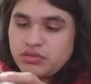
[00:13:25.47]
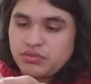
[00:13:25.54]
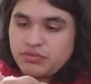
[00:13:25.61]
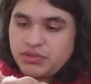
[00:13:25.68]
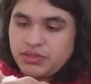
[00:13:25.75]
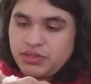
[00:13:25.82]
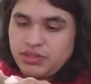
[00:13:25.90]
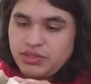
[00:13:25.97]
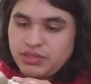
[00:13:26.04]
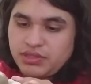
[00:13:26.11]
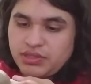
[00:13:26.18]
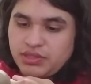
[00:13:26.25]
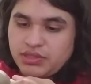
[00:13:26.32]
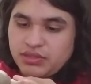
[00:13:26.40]
Where
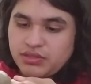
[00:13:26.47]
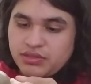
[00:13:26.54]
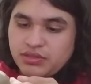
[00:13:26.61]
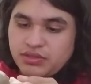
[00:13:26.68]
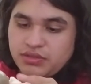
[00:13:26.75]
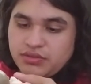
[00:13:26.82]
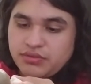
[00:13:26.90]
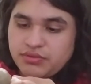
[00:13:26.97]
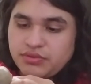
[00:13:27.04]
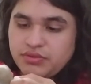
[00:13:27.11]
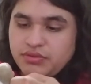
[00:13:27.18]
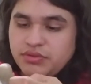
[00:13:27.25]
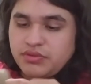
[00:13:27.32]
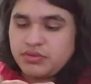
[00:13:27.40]
does this go?
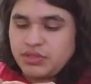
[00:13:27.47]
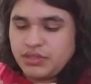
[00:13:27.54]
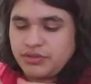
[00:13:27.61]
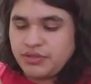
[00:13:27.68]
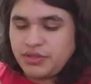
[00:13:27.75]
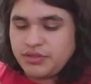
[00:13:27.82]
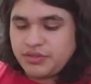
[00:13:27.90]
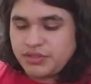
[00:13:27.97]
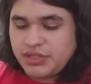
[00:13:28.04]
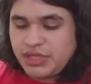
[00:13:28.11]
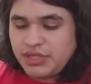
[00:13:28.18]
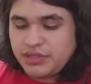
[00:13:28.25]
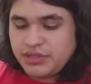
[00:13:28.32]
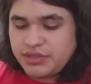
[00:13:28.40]
I don't
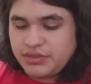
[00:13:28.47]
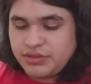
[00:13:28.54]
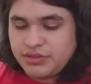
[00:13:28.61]
understand it.